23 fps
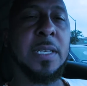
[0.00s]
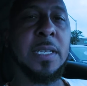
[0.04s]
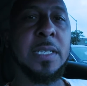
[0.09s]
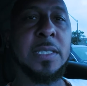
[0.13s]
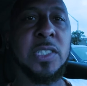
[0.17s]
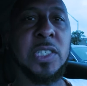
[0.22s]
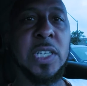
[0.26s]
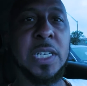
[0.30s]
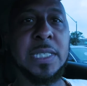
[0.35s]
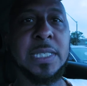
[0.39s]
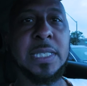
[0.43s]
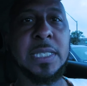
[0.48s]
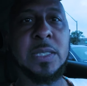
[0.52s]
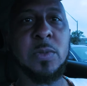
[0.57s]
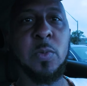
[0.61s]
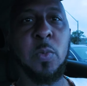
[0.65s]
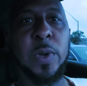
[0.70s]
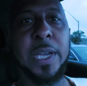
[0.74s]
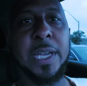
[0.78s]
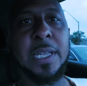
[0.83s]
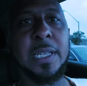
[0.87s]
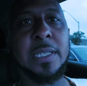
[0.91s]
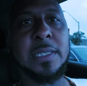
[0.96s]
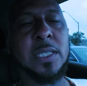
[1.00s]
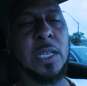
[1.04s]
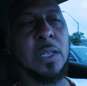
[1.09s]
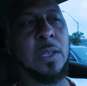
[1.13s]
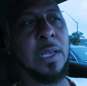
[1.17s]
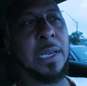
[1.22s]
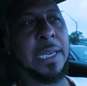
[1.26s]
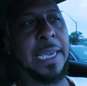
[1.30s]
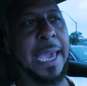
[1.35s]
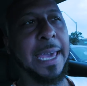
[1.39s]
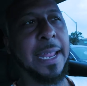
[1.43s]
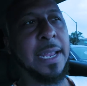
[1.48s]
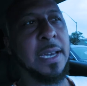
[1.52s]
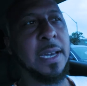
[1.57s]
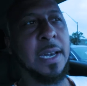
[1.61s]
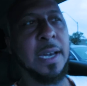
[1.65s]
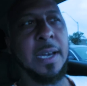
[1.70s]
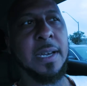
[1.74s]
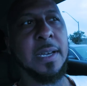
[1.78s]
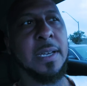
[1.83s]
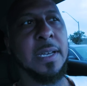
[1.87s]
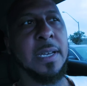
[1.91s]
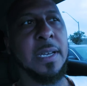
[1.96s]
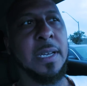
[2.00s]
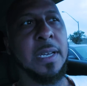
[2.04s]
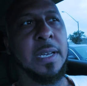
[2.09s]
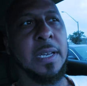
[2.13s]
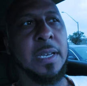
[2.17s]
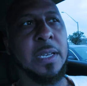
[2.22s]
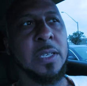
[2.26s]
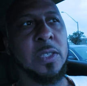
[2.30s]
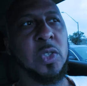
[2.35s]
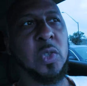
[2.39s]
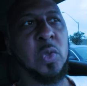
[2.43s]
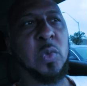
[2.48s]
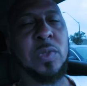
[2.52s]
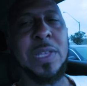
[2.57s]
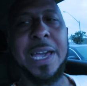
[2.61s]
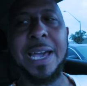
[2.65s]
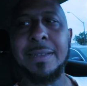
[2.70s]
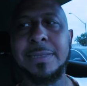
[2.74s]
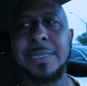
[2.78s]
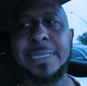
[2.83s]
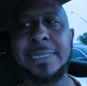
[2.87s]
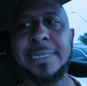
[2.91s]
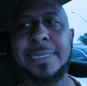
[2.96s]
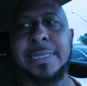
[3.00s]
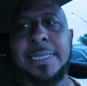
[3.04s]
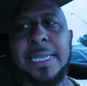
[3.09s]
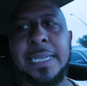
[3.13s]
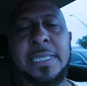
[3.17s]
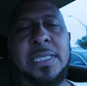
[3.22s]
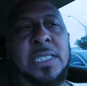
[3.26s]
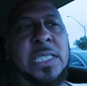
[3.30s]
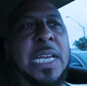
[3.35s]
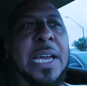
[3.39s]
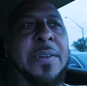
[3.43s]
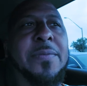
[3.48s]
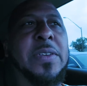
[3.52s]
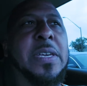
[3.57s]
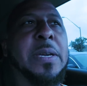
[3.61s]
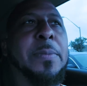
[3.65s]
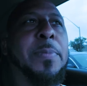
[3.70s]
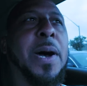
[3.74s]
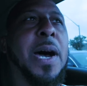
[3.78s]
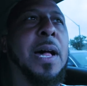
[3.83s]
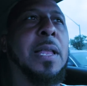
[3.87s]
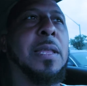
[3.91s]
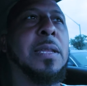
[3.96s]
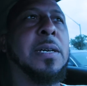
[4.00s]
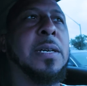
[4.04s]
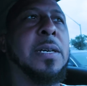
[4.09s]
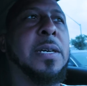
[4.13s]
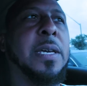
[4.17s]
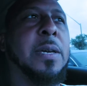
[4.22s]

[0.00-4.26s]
Just went to look at a 2006 Chevy Impala.